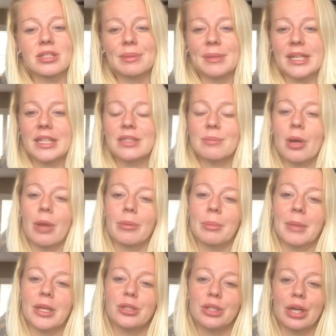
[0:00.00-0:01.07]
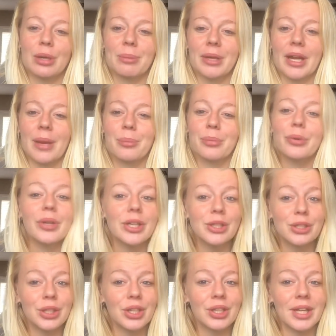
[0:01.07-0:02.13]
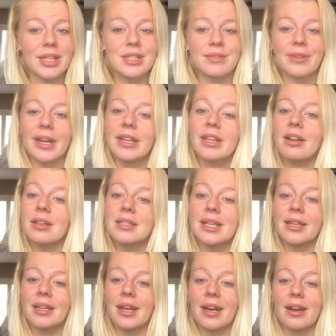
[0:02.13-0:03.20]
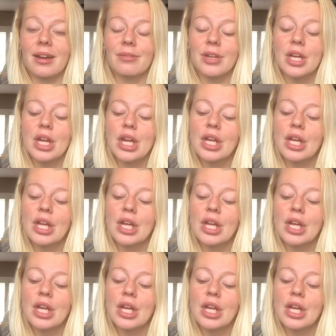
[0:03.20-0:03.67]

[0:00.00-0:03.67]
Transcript: to Mandy's mom and make sure, but I'm pretty sure that's finally all taken care of.